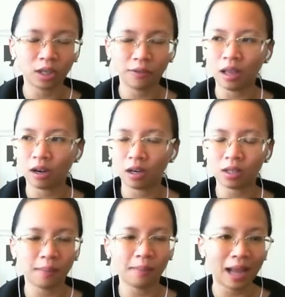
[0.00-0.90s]
if there are
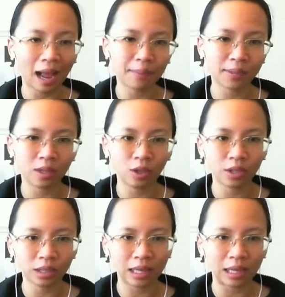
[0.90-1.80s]
some gaps in your
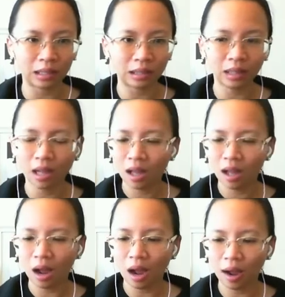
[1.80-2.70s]
skill,
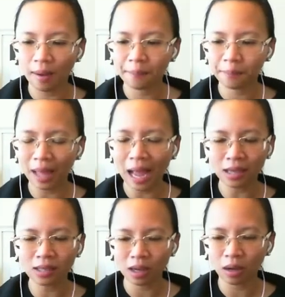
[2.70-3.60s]
ask,